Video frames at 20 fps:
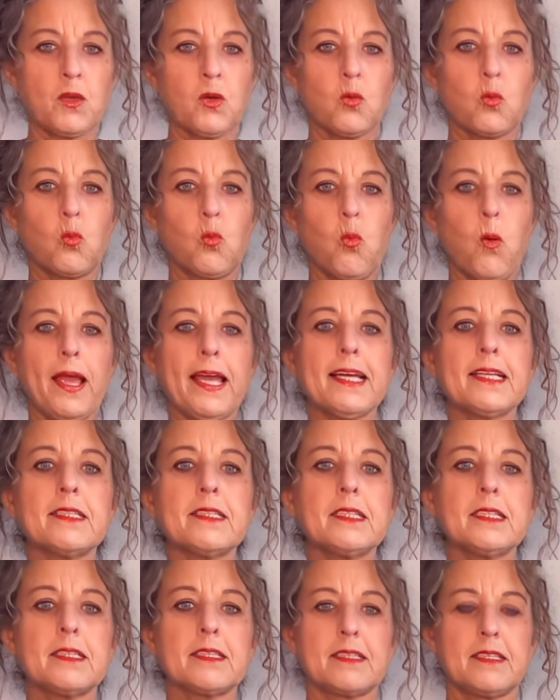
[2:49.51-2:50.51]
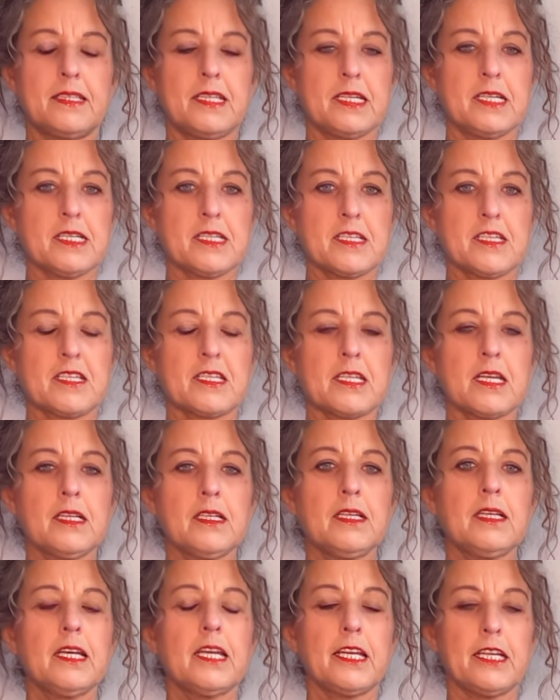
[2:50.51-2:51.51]
when this
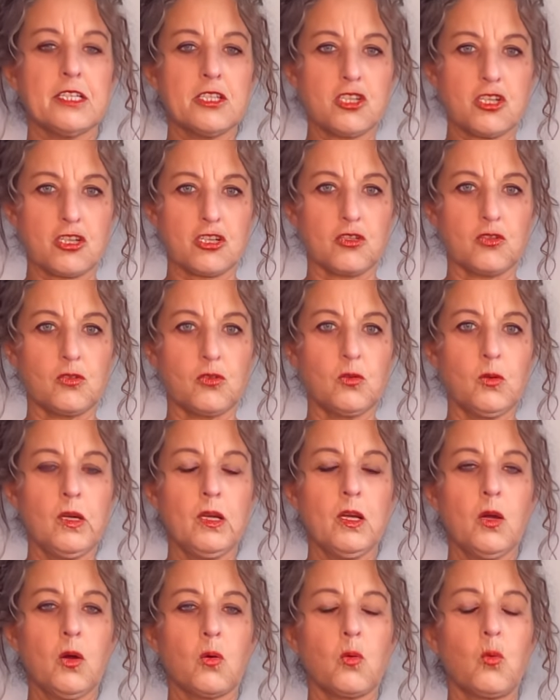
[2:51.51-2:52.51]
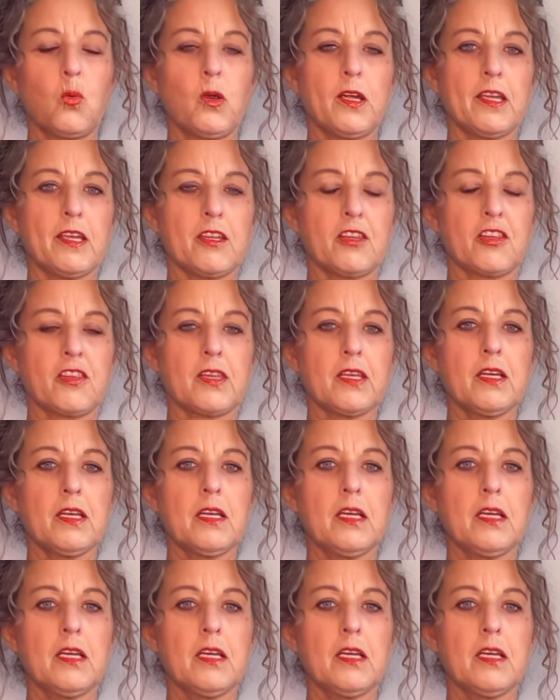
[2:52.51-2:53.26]
issue with